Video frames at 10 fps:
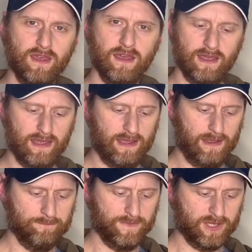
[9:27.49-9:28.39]

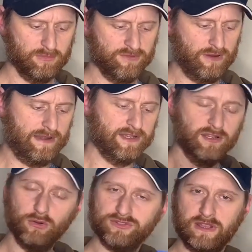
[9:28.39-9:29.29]
you can move around. You can
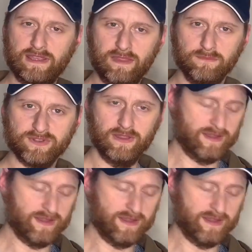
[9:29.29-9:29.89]
also get them so they